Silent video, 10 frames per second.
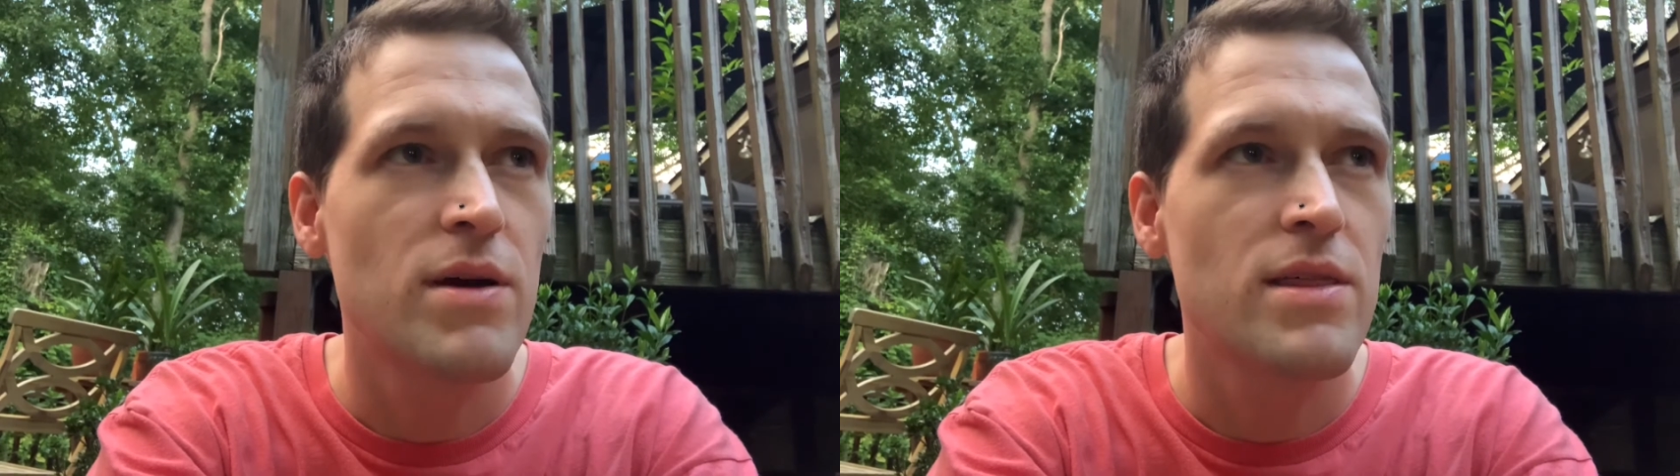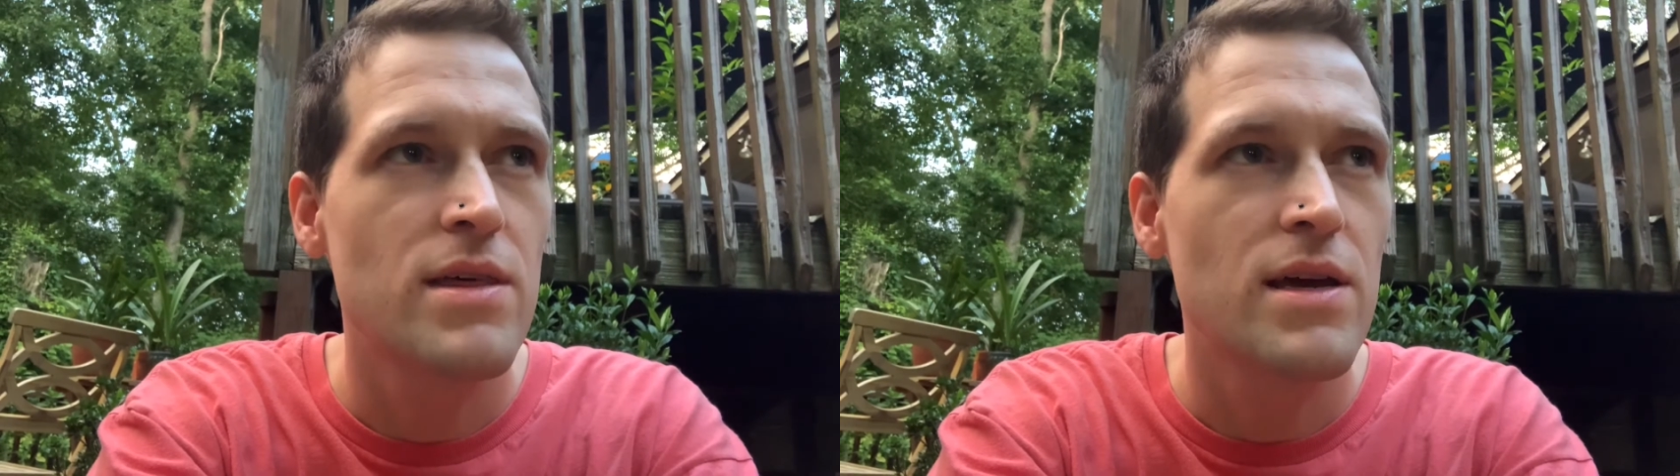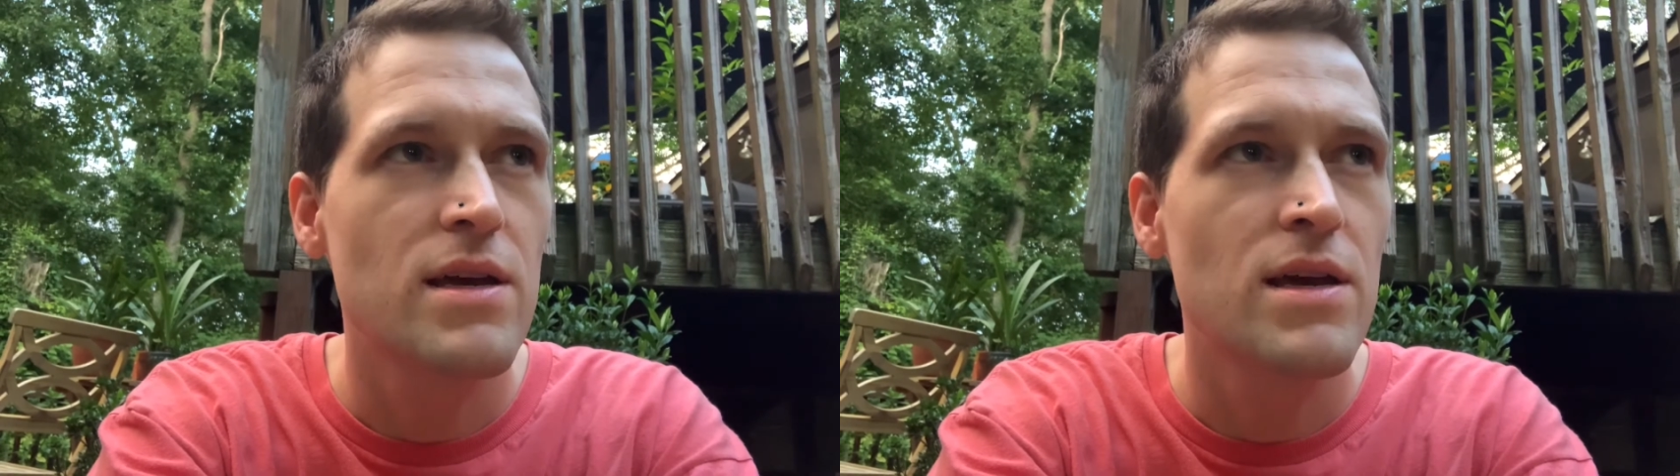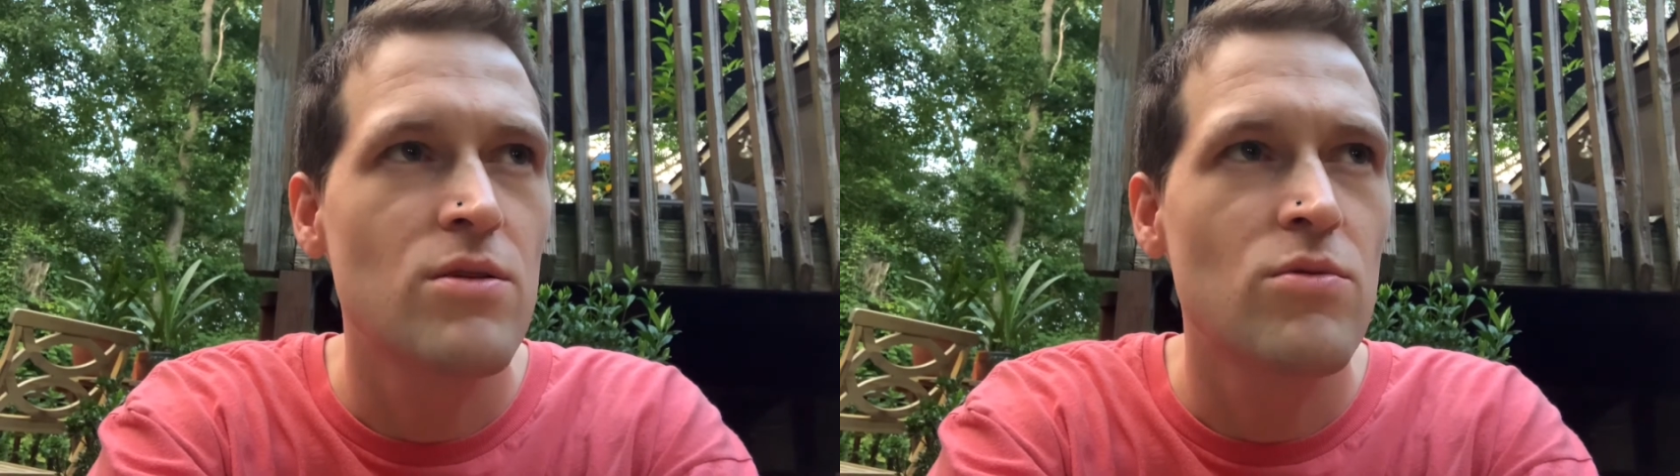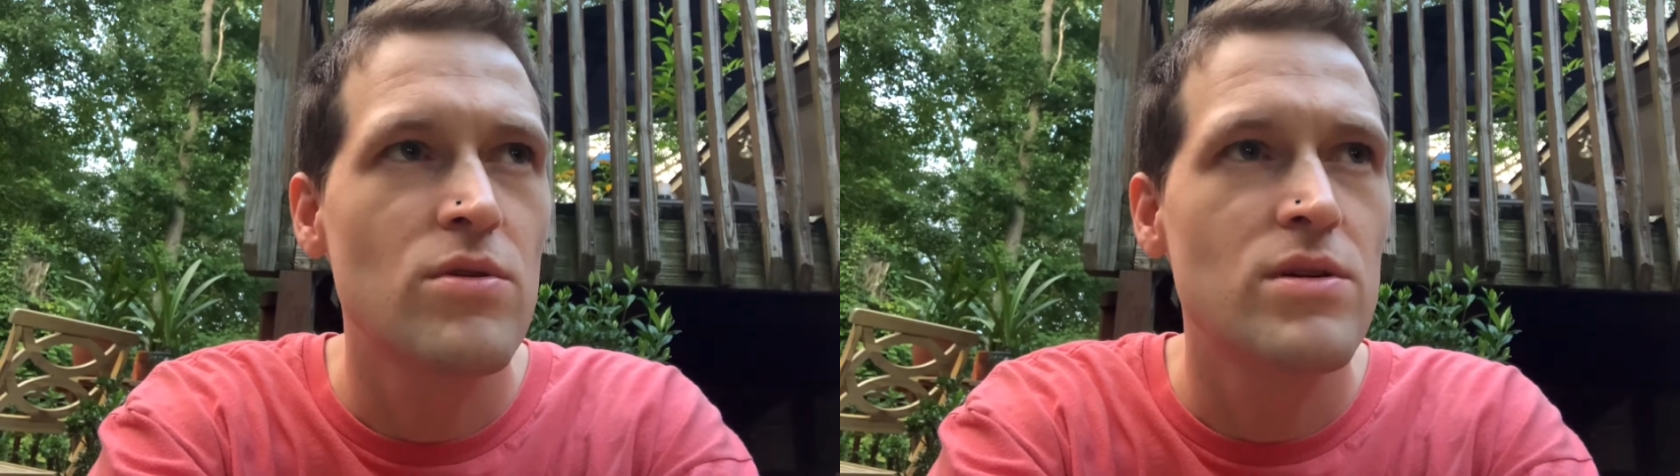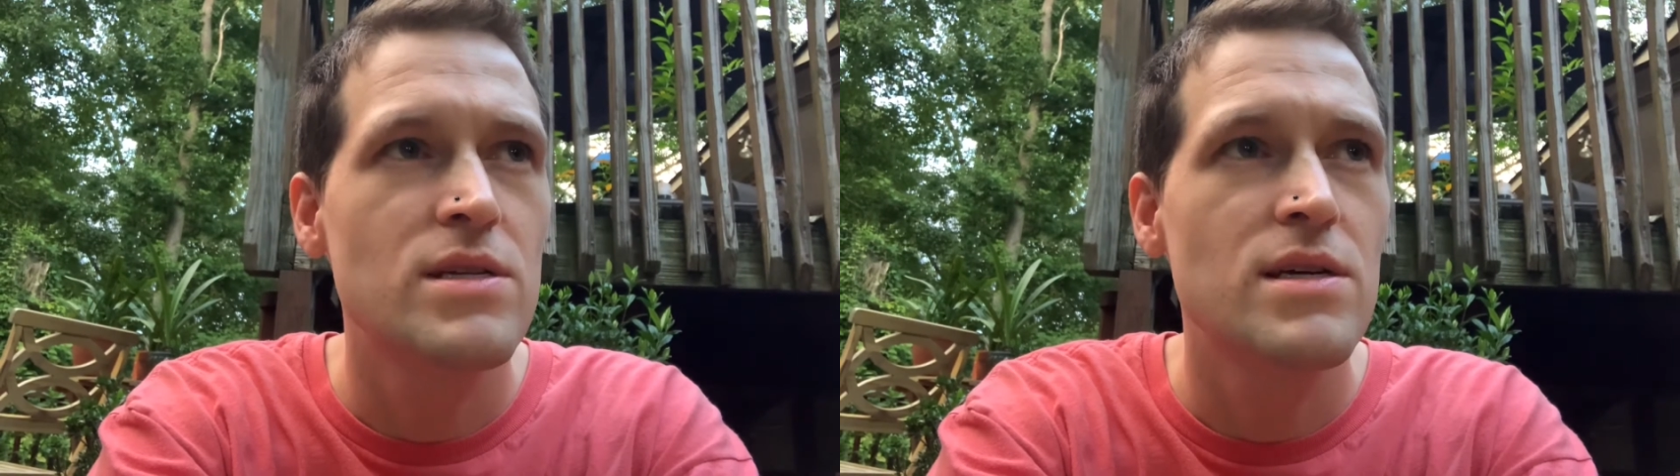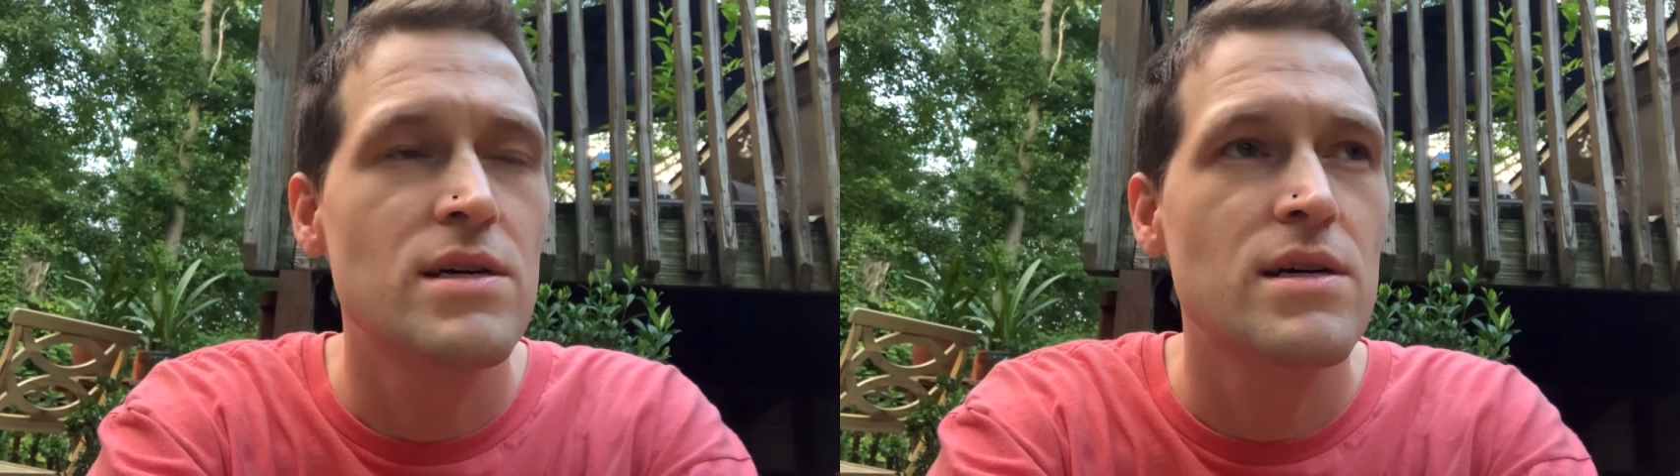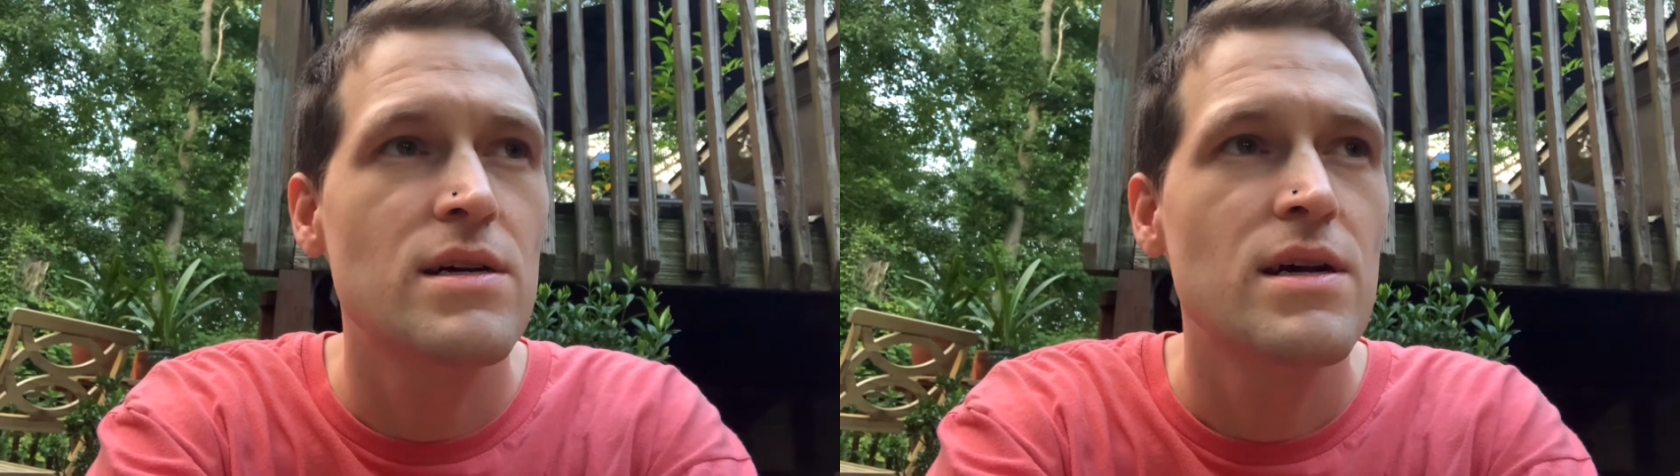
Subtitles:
I think, in order to